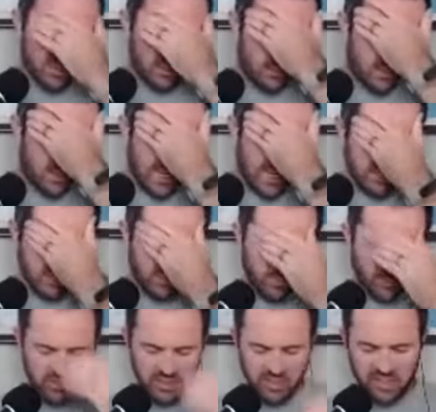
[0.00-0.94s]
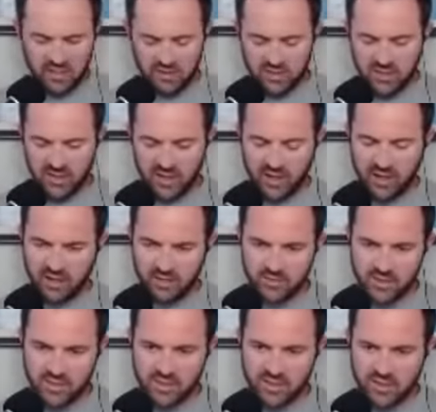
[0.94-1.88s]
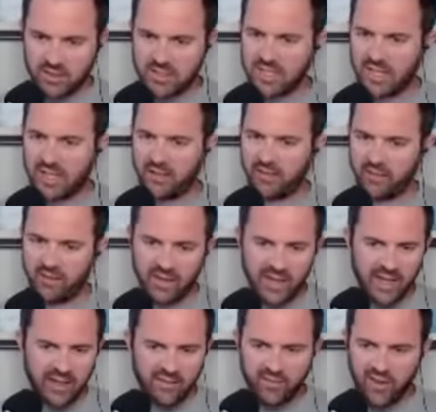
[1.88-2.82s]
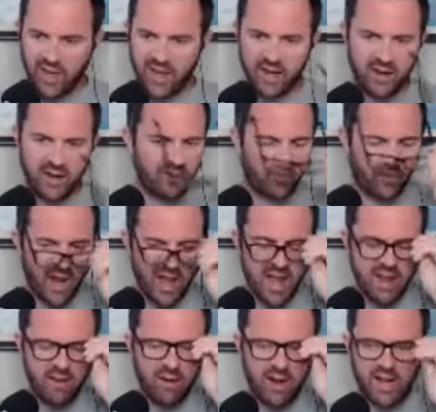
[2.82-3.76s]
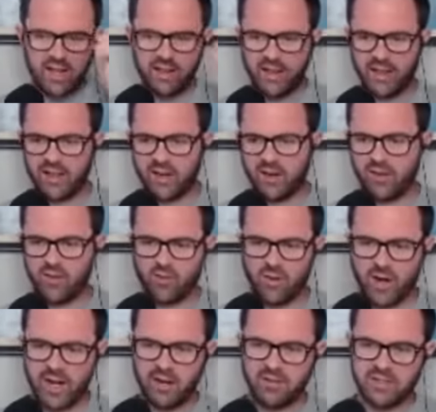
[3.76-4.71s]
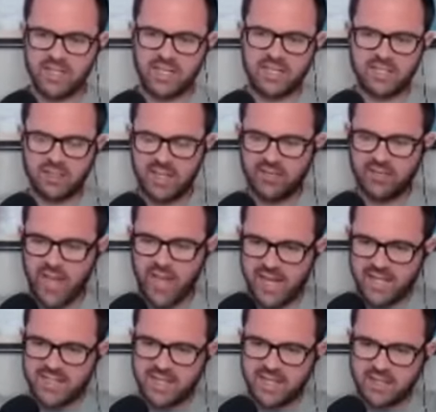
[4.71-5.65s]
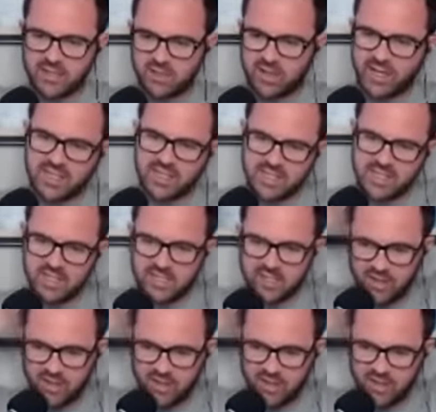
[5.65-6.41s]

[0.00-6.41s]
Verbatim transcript: obsessed with persecution narratives. You see it on the left and on the right, right? Like, oh, the right always thinks the left hates us or trying to censor